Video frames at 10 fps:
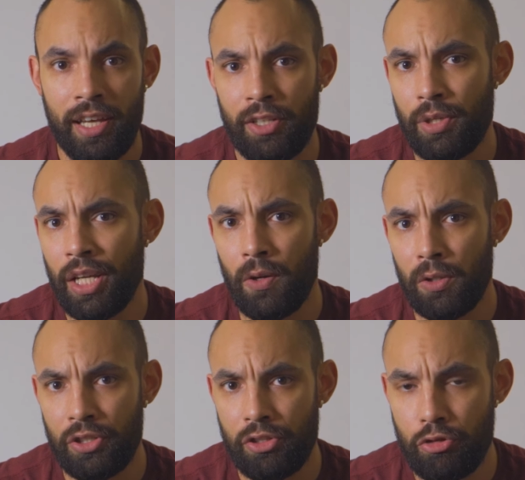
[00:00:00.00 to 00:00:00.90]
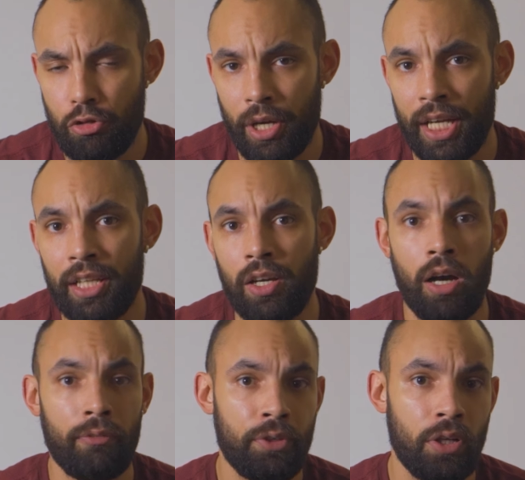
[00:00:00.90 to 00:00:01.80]
It's really all just training
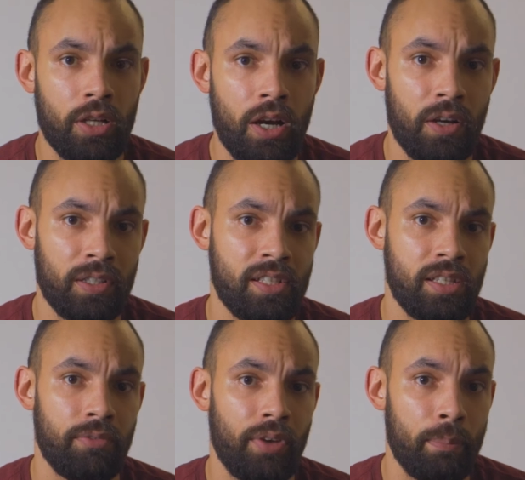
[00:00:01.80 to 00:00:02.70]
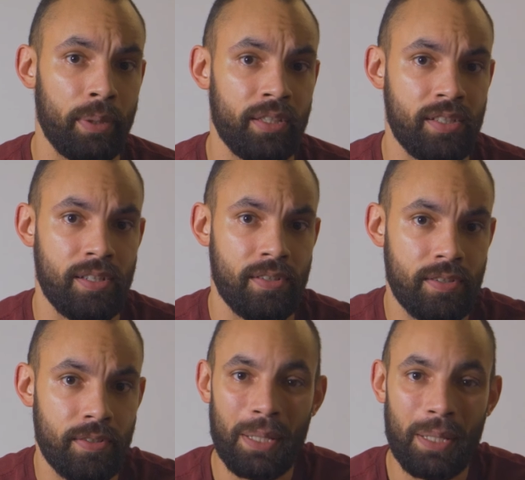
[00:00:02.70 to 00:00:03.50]
of your cognitive abilities.